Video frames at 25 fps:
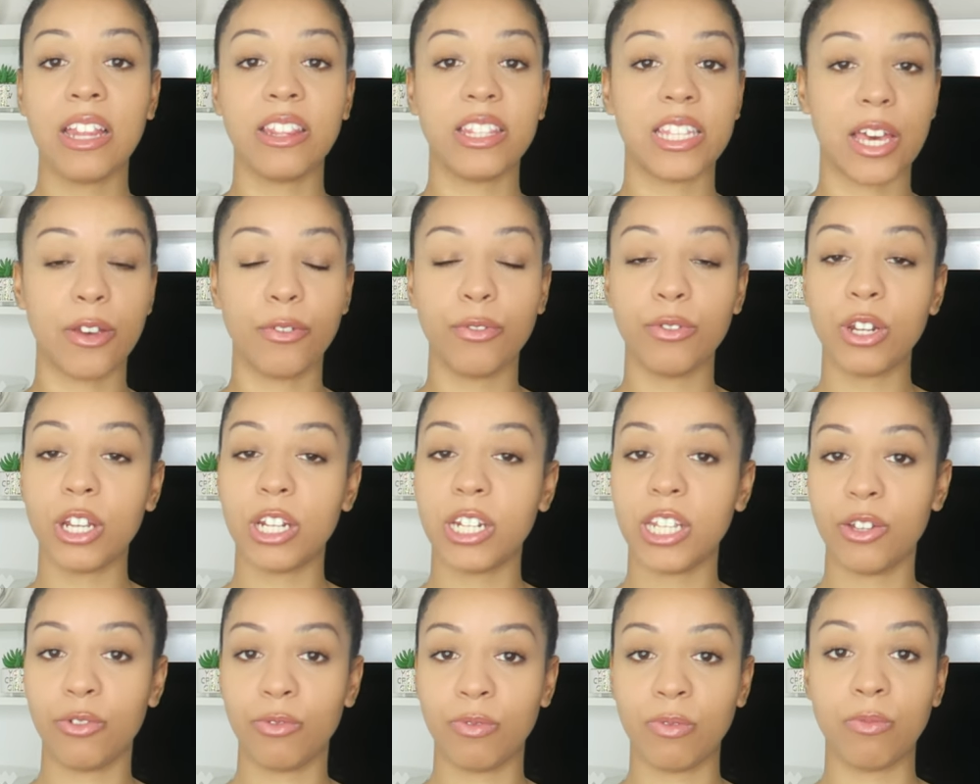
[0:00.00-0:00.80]

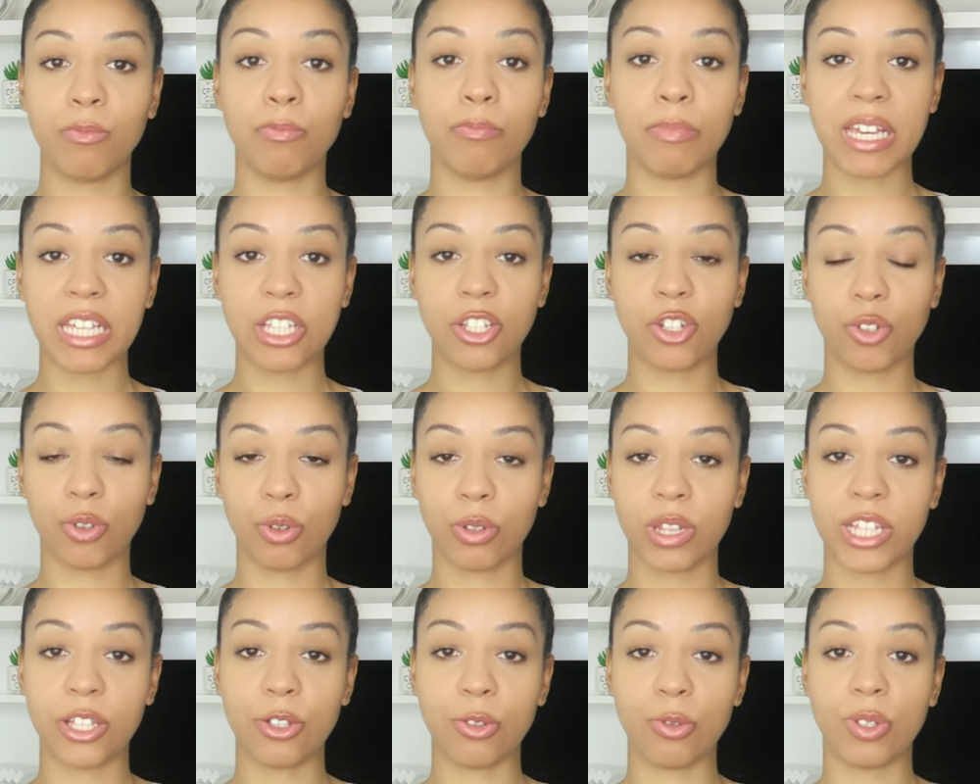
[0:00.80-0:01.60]
Definitely make
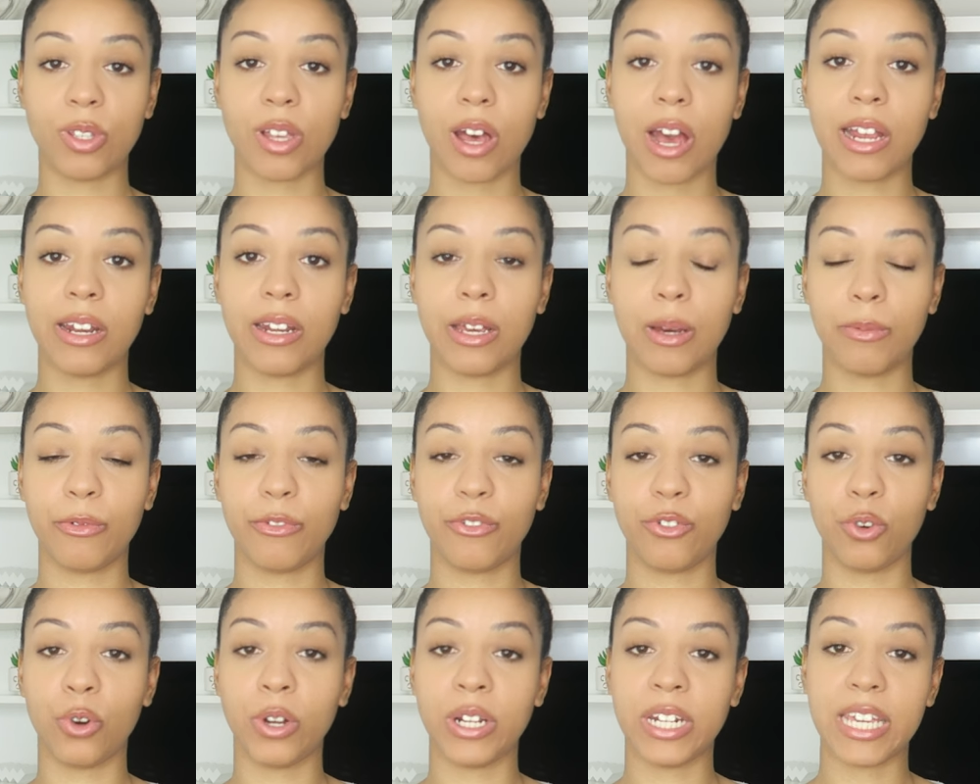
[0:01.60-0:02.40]
sure that you sign up
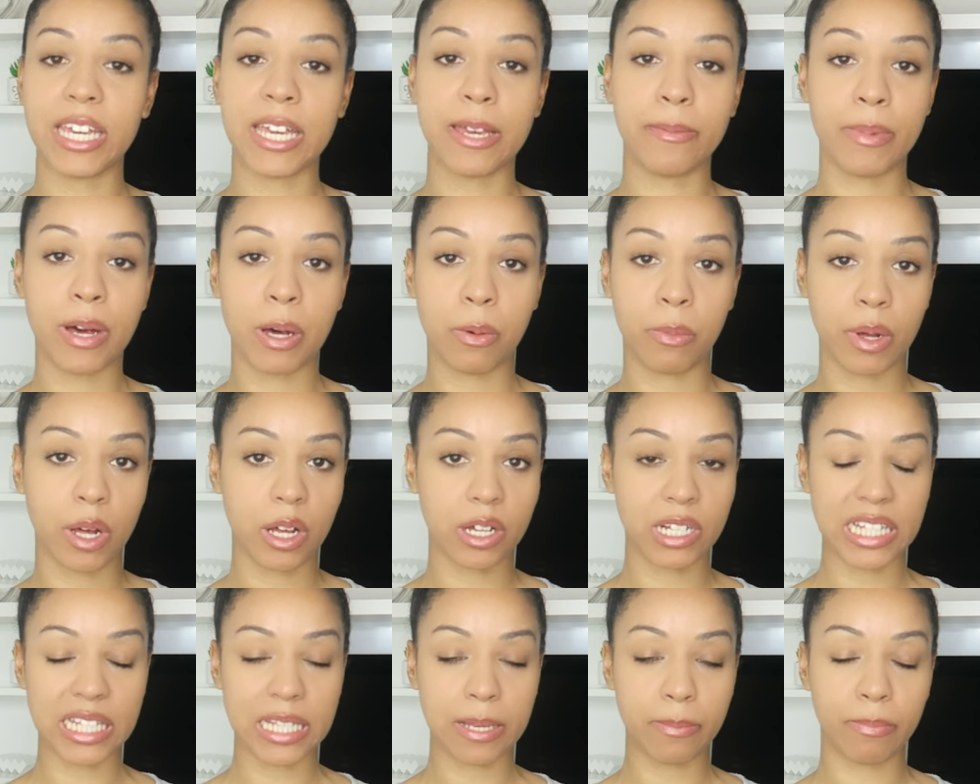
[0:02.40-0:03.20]
for an email
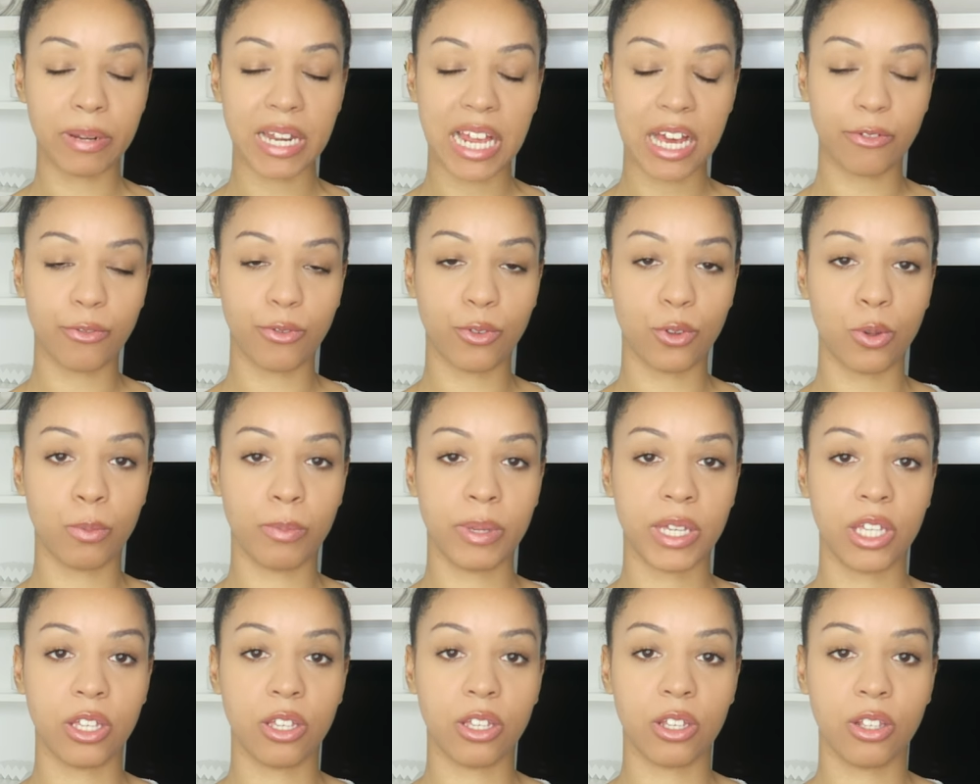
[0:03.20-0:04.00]
marketing platform
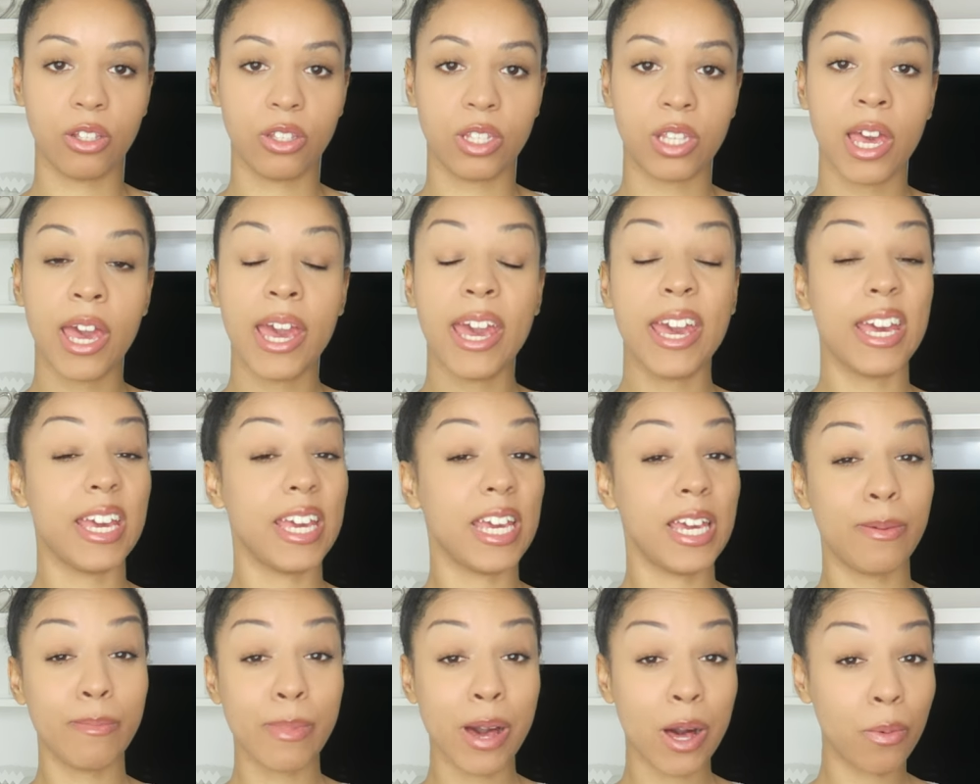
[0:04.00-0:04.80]
because
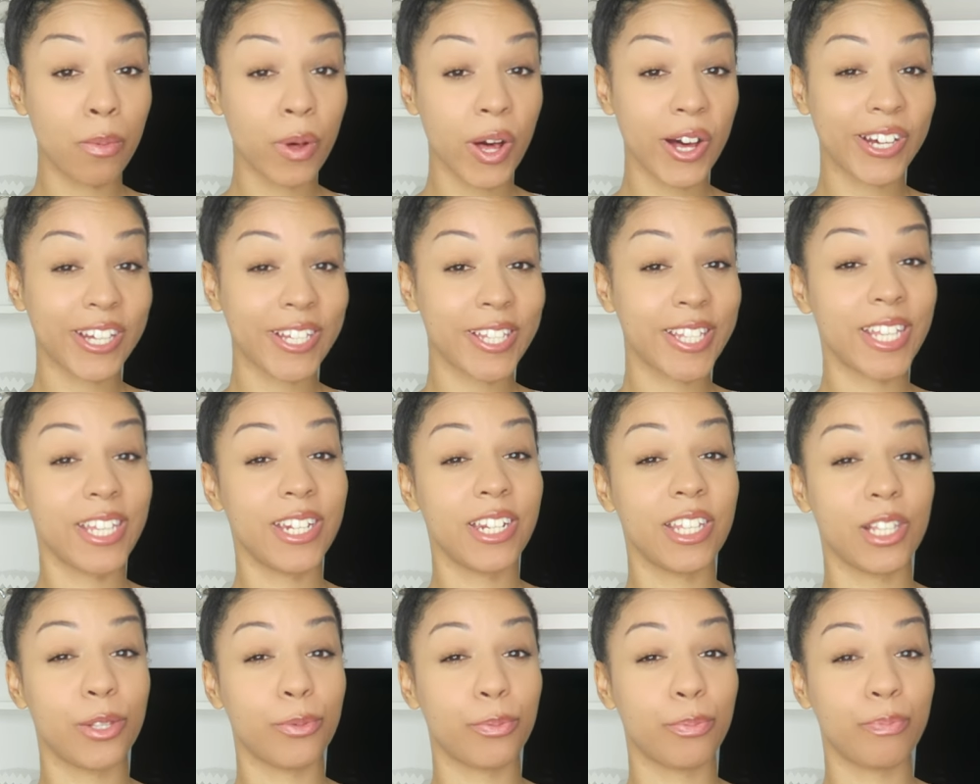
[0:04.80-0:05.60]
email
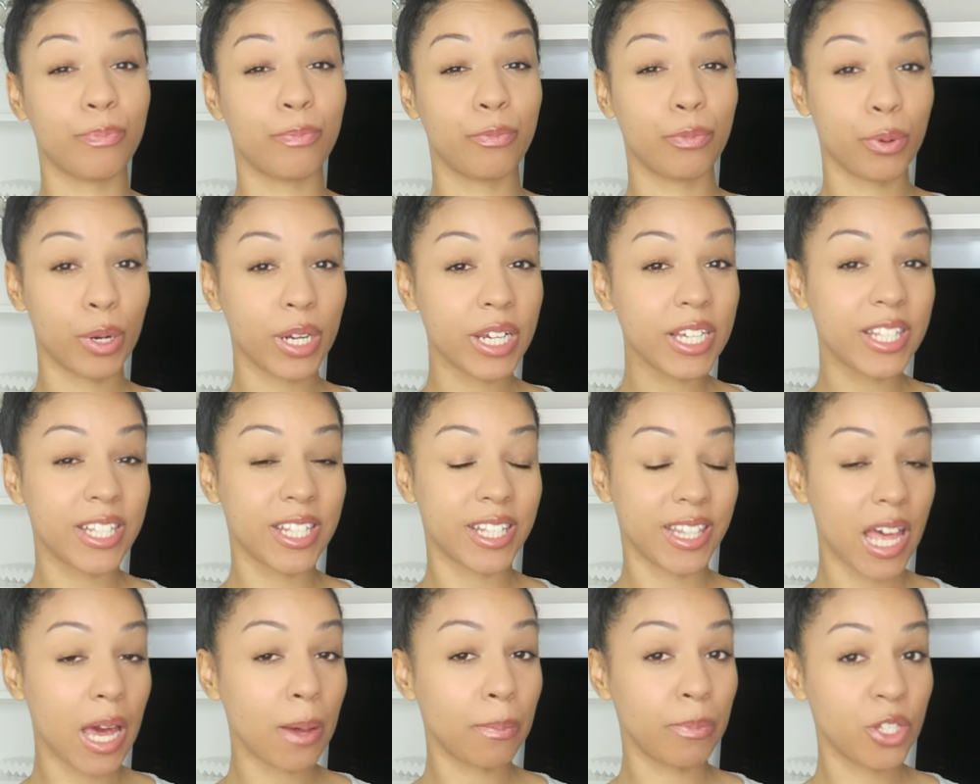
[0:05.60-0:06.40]
marketing is pretty
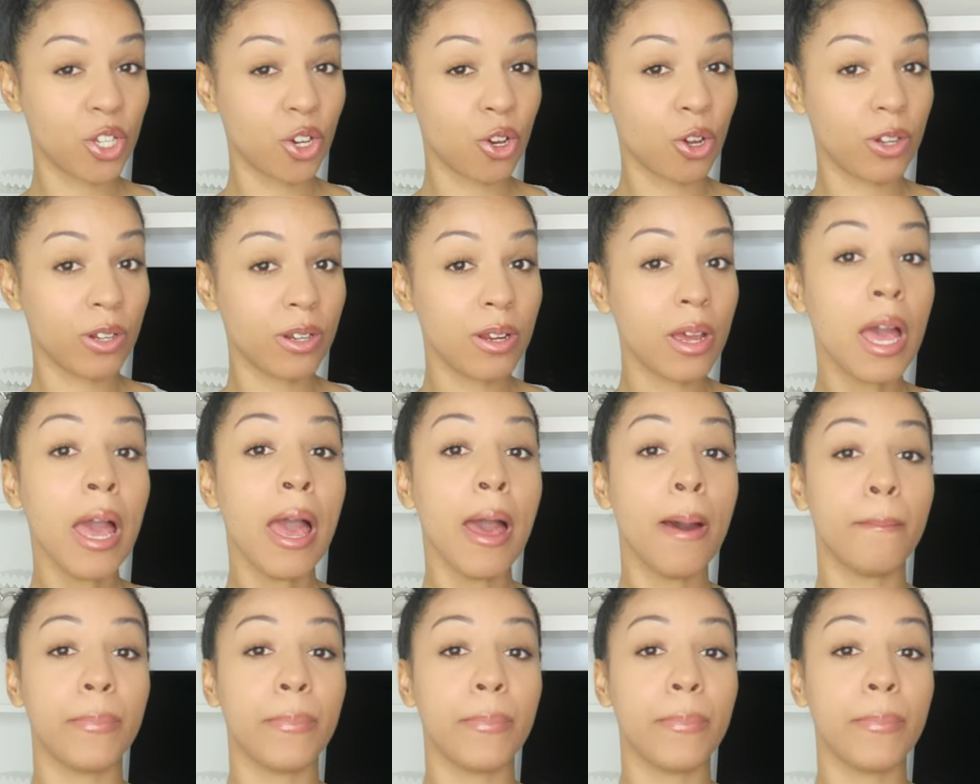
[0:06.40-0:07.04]
slept on,